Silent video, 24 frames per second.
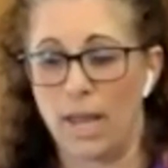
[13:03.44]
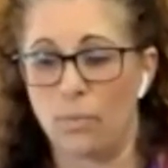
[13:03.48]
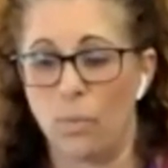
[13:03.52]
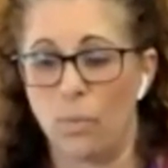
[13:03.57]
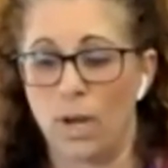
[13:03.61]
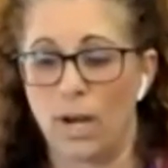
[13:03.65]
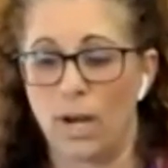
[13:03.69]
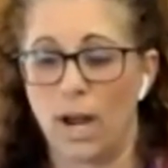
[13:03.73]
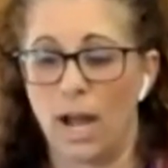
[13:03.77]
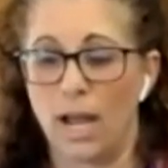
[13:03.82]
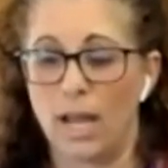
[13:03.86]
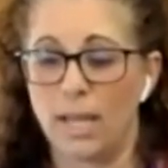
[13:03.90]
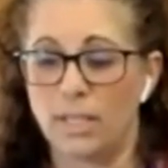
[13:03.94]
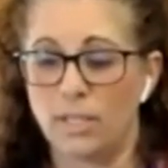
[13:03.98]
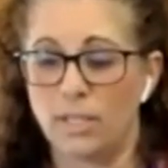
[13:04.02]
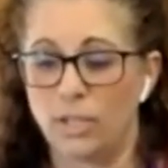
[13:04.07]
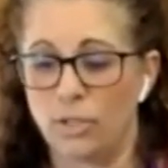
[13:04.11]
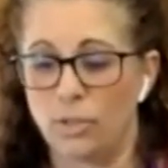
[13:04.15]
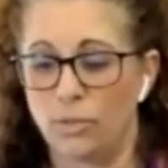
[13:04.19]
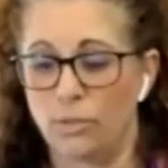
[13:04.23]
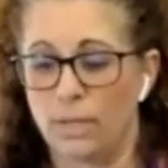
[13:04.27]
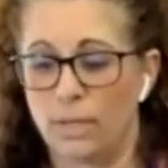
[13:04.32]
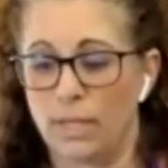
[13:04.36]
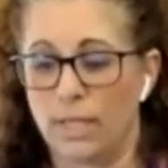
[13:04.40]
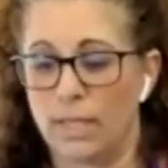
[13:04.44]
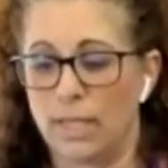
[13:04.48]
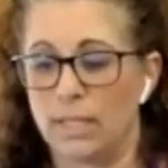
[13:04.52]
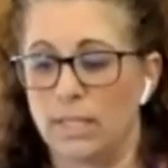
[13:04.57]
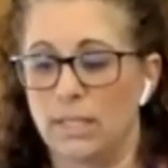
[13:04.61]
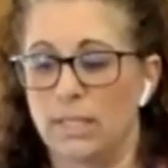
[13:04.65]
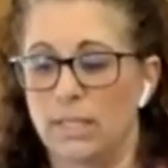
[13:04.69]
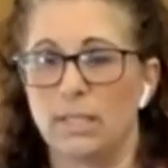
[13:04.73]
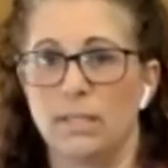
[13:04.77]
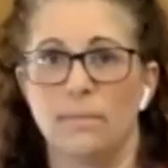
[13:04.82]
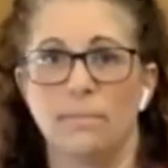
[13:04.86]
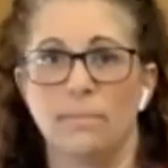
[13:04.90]
And what I do
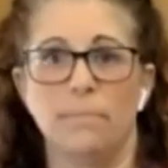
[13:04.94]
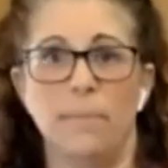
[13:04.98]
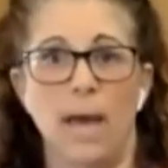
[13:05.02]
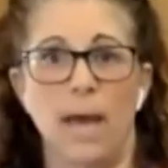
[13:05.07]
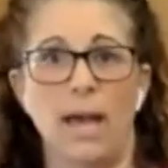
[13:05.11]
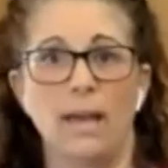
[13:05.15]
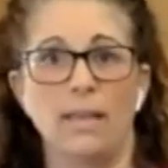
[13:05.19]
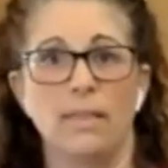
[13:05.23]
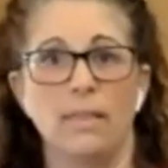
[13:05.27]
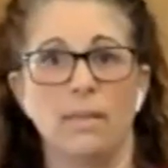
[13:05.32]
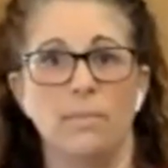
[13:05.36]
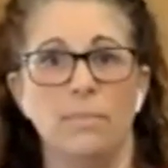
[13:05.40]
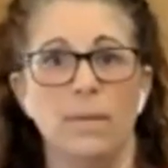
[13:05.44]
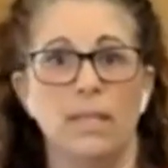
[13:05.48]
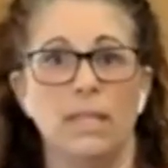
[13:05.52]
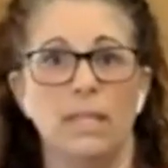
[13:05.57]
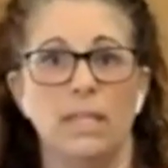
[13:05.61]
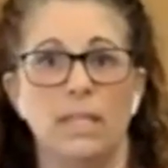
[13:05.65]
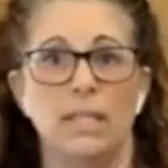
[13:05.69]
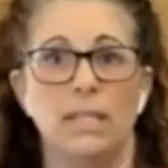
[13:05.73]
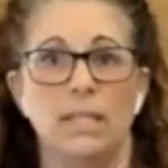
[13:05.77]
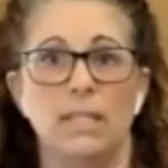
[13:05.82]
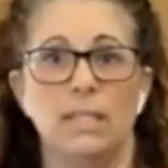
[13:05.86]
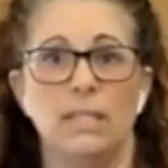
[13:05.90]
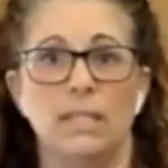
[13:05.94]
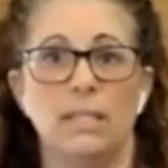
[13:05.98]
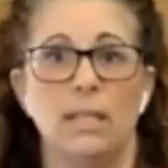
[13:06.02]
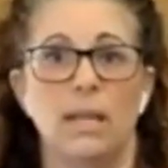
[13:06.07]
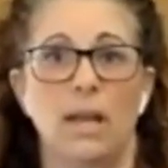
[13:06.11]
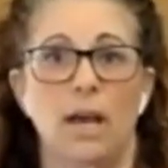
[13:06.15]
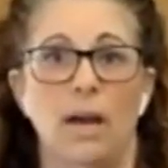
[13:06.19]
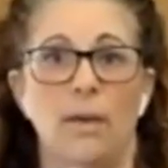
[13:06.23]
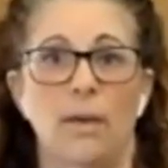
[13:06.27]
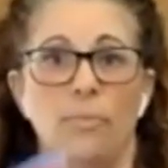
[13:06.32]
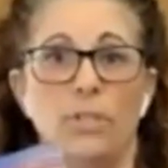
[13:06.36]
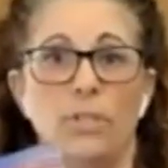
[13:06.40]
is pack them in these
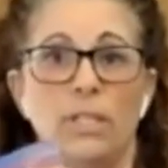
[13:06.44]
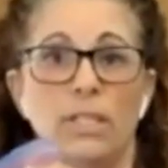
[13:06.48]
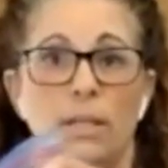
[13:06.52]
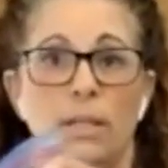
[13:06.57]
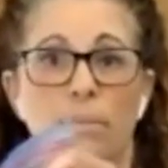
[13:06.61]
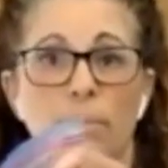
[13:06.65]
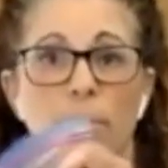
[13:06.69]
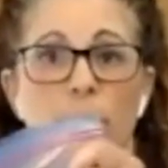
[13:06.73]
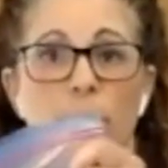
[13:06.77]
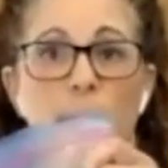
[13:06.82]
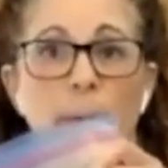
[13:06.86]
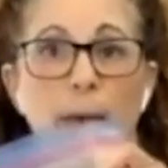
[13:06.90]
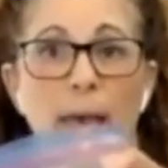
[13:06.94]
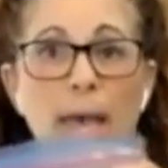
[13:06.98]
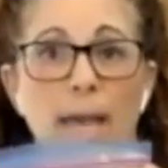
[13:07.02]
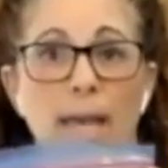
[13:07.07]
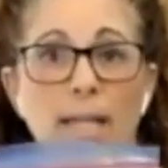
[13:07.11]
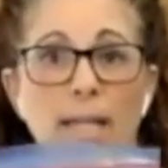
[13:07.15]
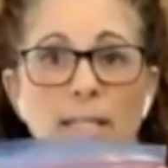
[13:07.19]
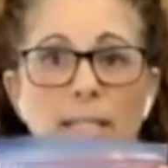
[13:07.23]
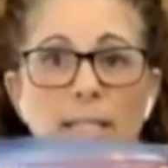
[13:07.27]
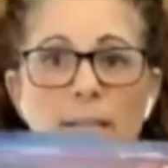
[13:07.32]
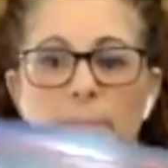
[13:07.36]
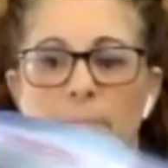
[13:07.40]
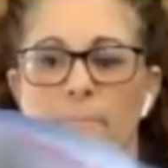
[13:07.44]
resealable bags,